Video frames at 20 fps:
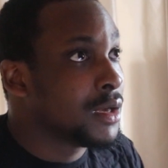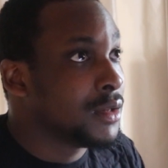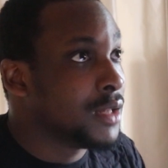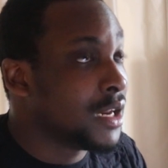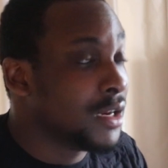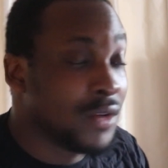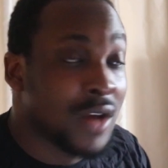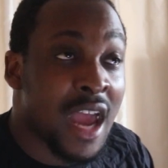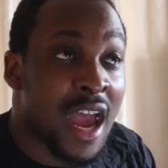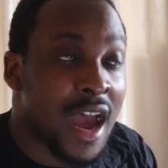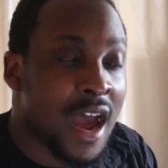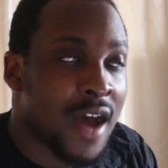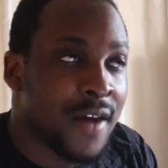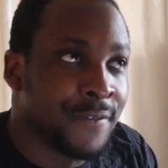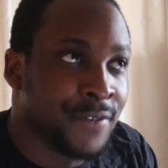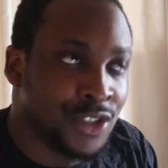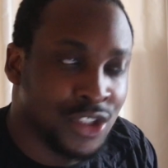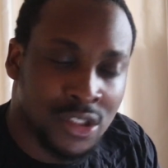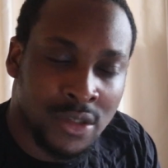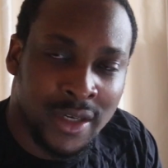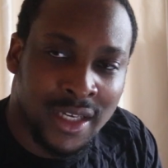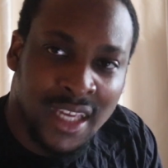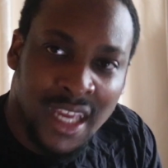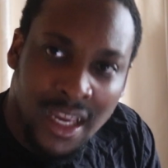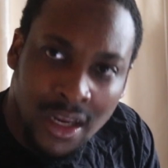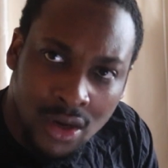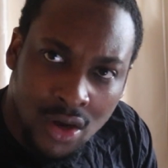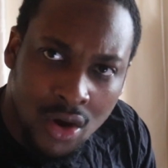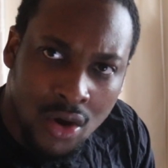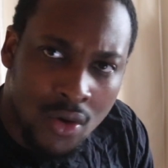Then you have
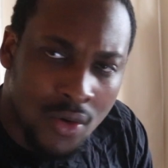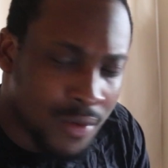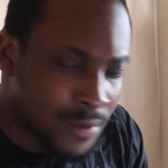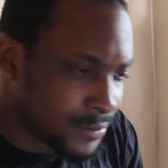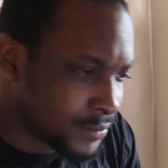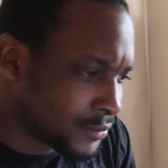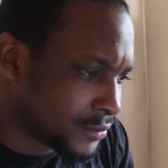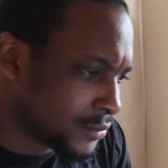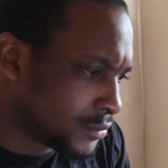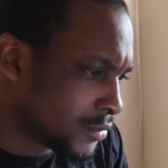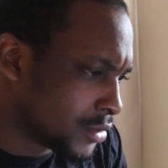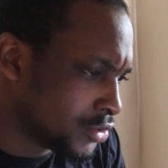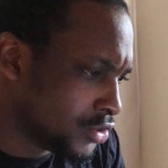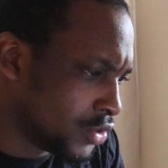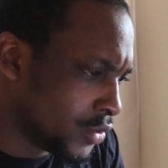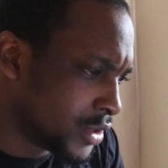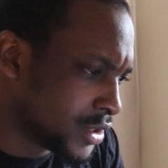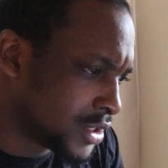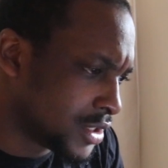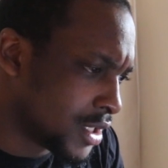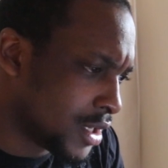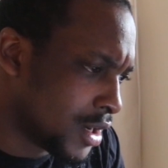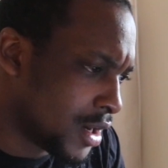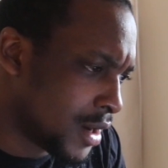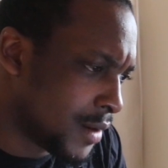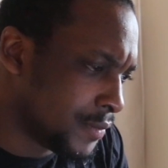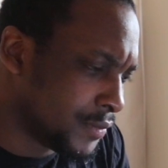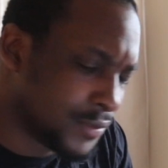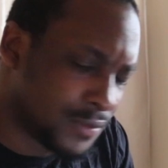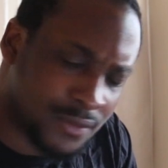Jerebko doing
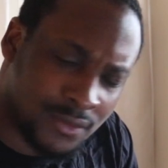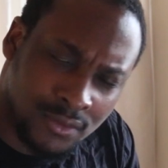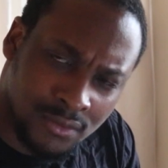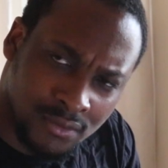some.